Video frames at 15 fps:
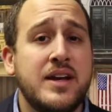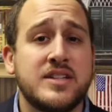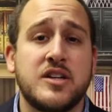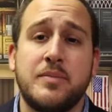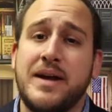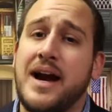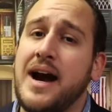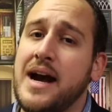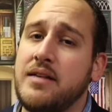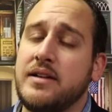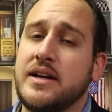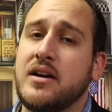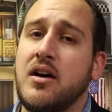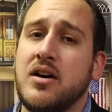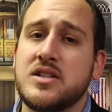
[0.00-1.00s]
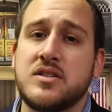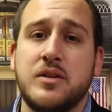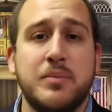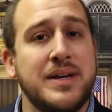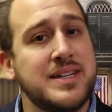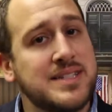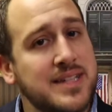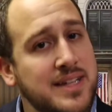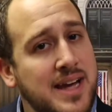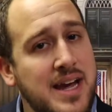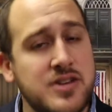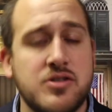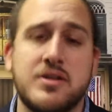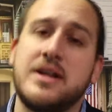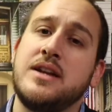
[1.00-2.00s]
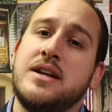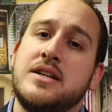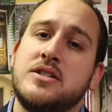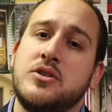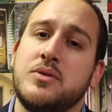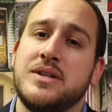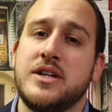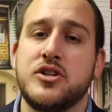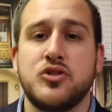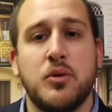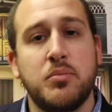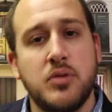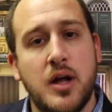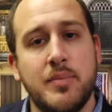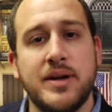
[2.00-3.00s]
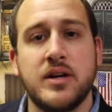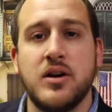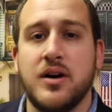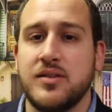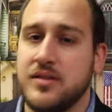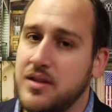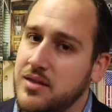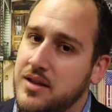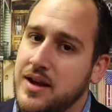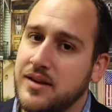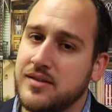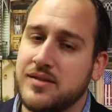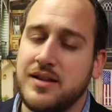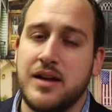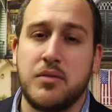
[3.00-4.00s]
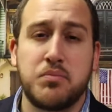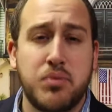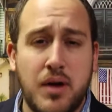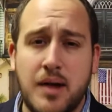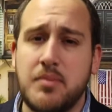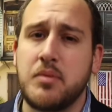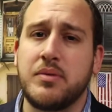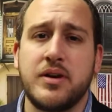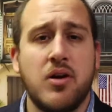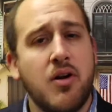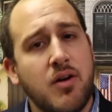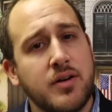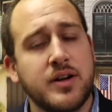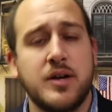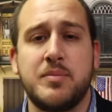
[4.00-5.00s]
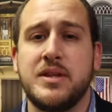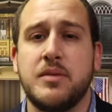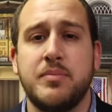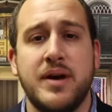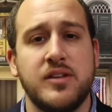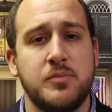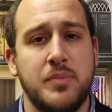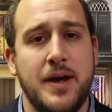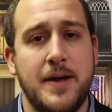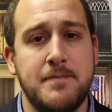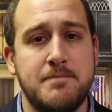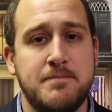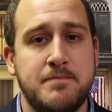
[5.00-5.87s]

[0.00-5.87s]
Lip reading: is going to be highly costly, because again, you're getting into additional plumbing costs and things that probably aren't going to be the best bet.